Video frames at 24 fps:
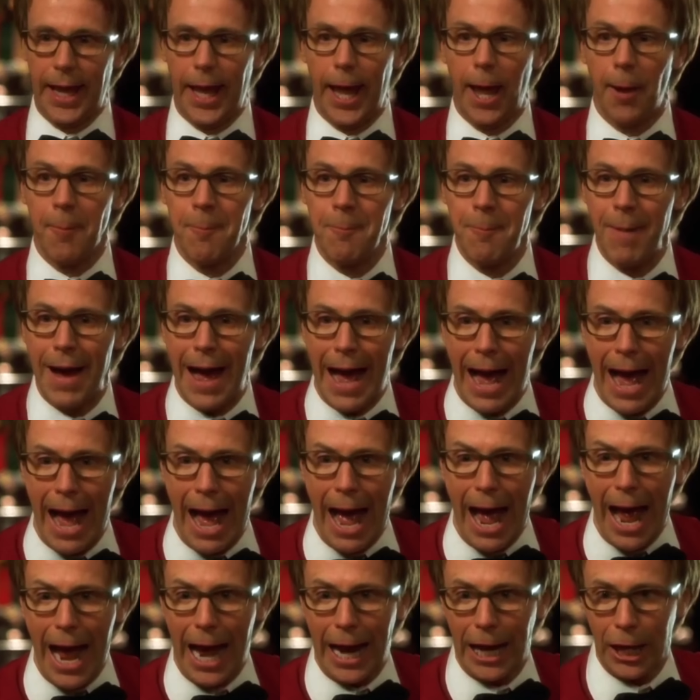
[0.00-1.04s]
Am
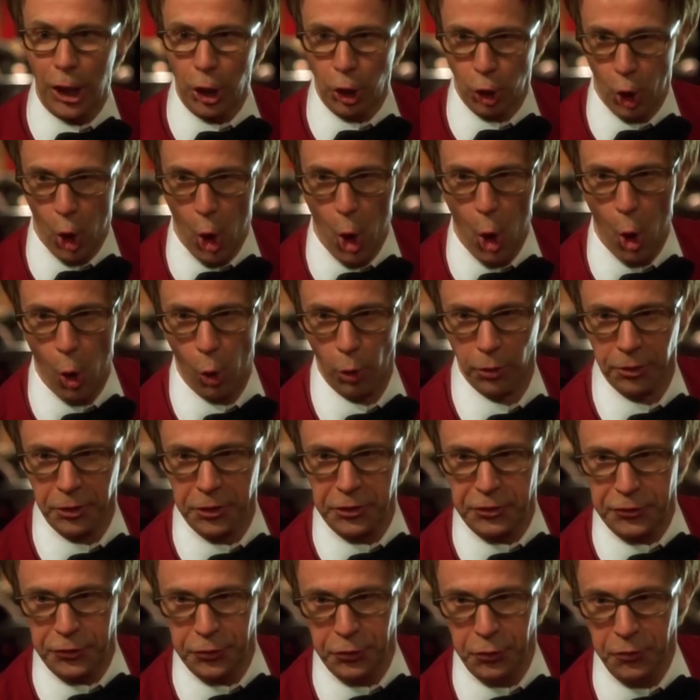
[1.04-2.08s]
I
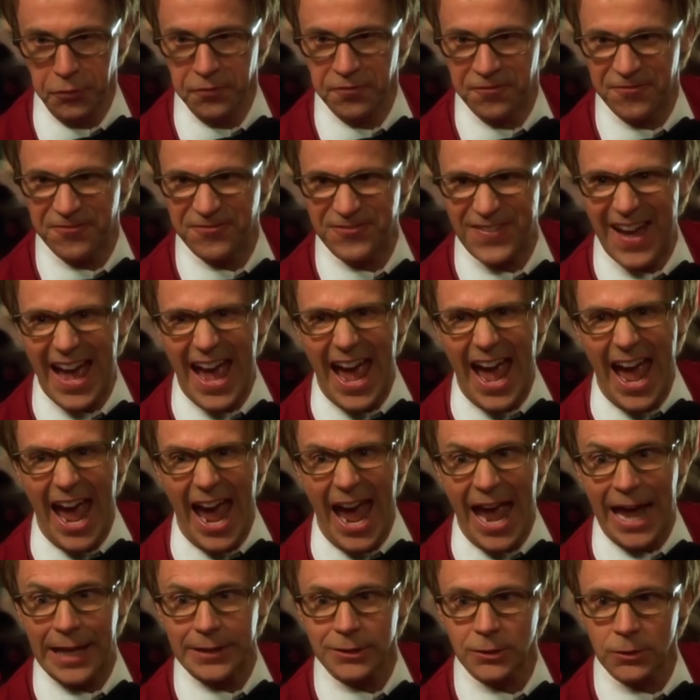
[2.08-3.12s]
going too
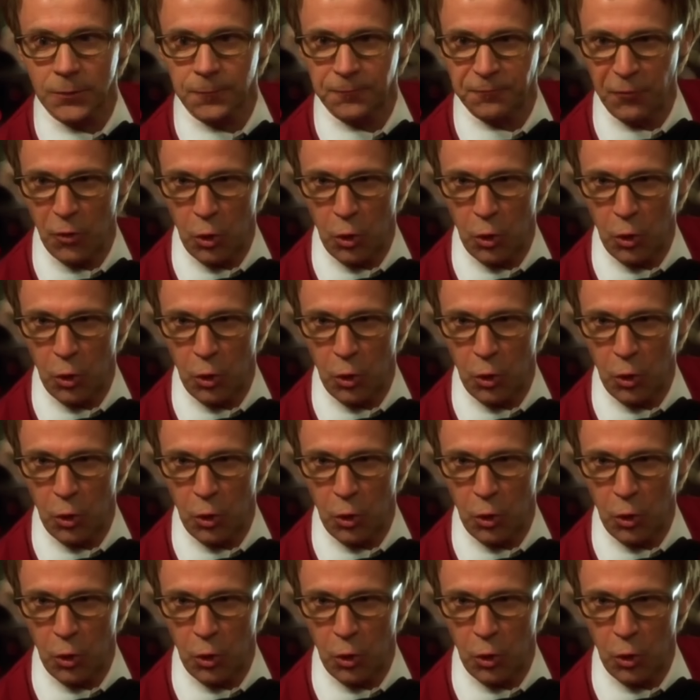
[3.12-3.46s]
fast